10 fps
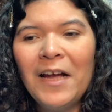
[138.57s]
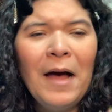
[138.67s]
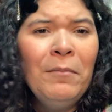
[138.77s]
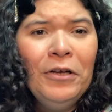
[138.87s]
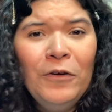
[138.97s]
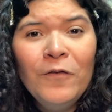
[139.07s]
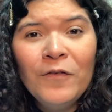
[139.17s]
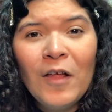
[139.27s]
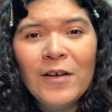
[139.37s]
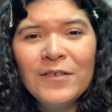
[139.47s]
I'm a new
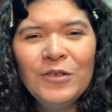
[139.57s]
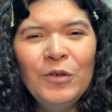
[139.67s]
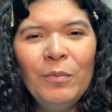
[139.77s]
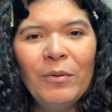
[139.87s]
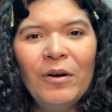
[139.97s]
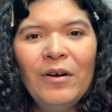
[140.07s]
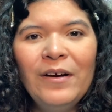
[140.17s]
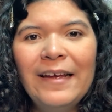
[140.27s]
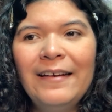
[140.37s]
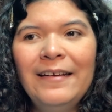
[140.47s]
floss tuber,
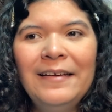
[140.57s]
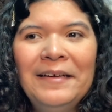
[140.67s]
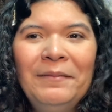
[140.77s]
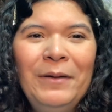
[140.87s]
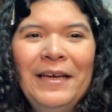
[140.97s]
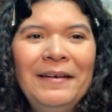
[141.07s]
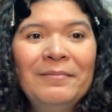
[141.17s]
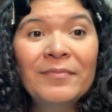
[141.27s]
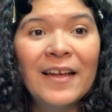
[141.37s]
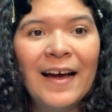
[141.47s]
and I mean,
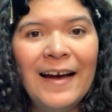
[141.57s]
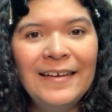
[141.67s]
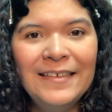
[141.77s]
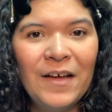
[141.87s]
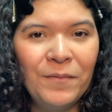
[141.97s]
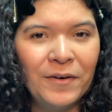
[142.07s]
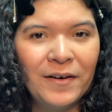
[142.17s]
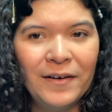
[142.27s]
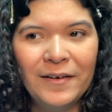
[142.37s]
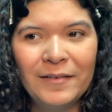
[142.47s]
I
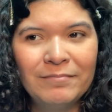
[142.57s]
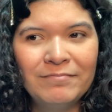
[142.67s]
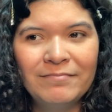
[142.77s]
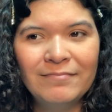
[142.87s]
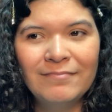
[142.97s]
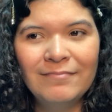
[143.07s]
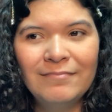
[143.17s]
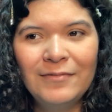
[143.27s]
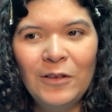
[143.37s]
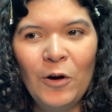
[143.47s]
never
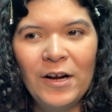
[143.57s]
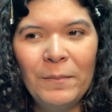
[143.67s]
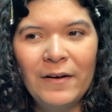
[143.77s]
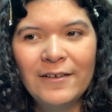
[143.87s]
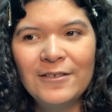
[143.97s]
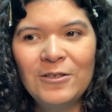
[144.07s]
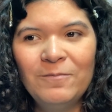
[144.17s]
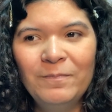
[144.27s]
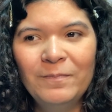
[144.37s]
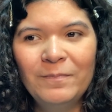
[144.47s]
thought about,
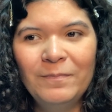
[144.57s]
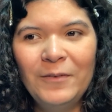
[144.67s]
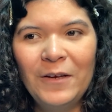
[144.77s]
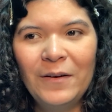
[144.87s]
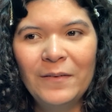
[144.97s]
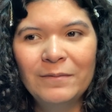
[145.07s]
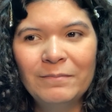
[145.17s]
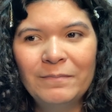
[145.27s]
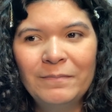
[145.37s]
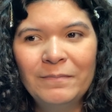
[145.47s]
you know,
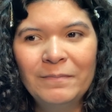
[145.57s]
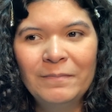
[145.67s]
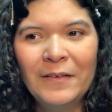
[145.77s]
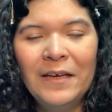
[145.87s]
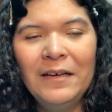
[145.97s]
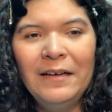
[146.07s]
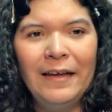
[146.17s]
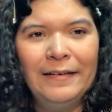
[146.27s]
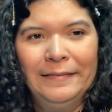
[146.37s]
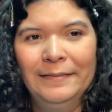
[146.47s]

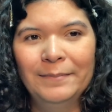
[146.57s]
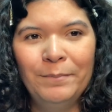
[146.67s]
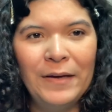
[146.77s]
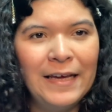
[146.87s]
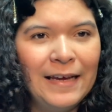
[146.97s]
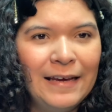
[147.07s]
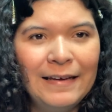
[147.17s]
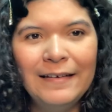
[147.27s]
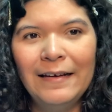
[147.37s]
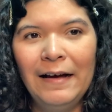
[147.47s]
like
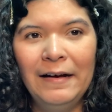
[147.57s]
being